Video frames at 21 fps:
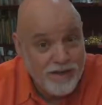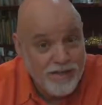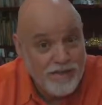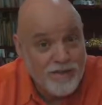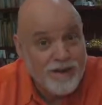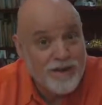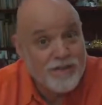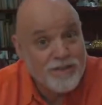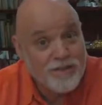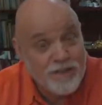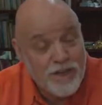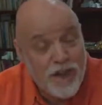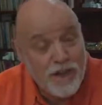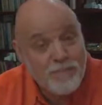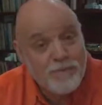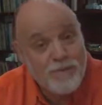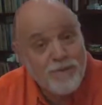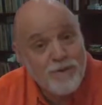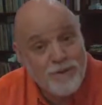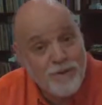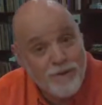that are
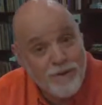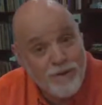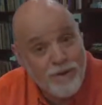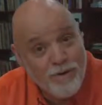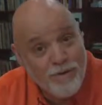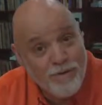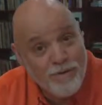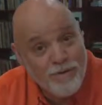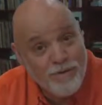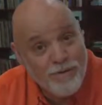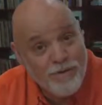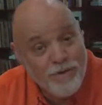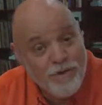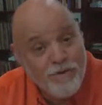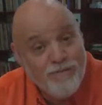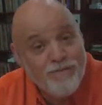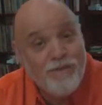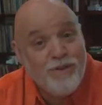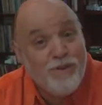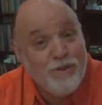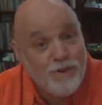stopping the growth
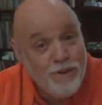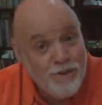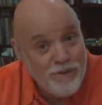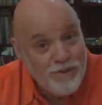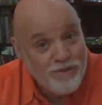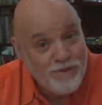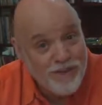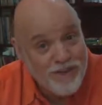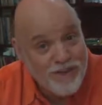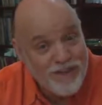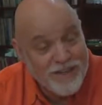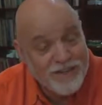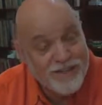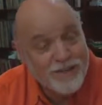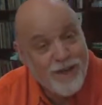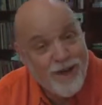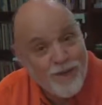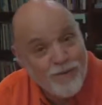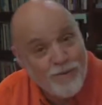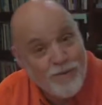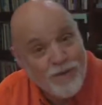of the new things
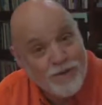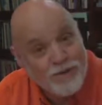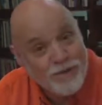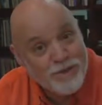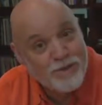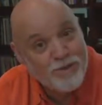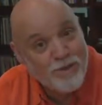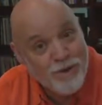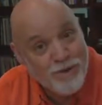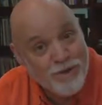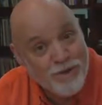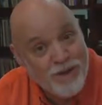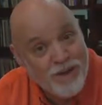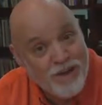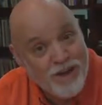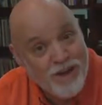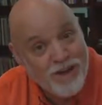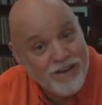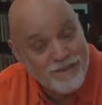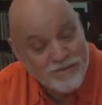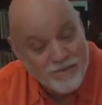God wants to grow in your
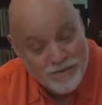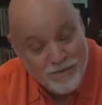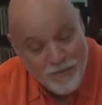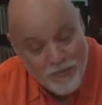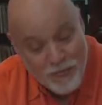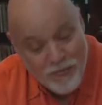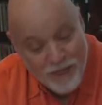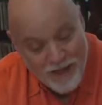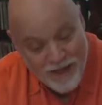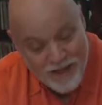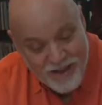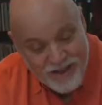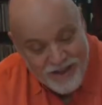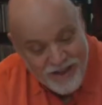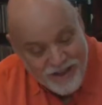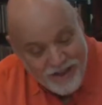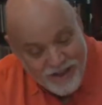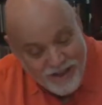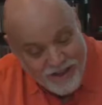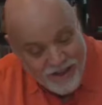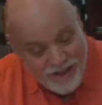life.
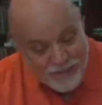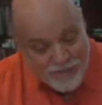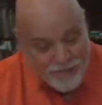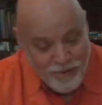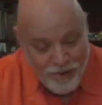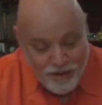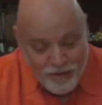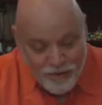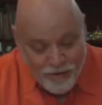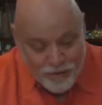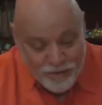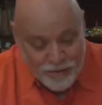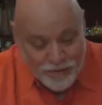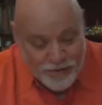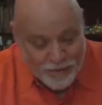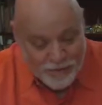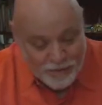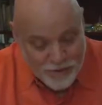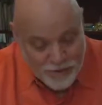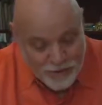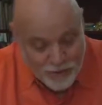In Proverbs
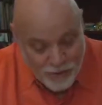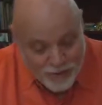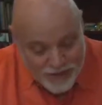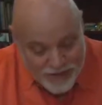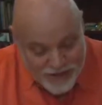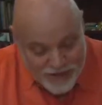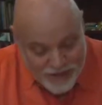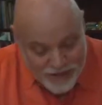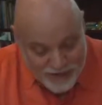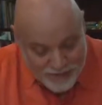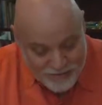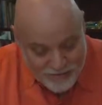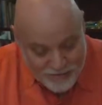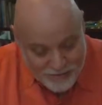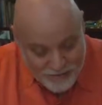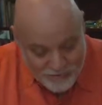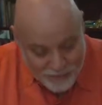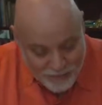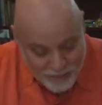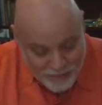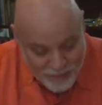chapter
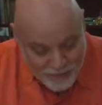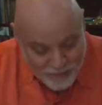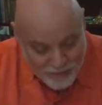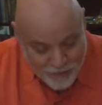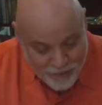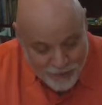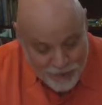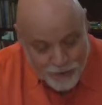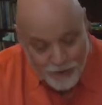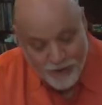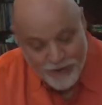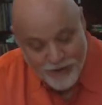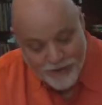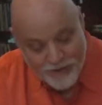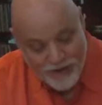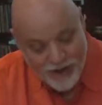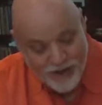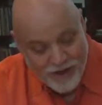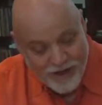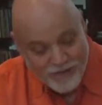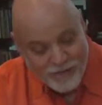27, verse
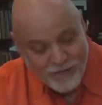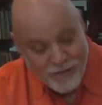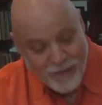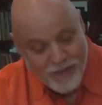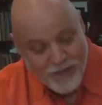25,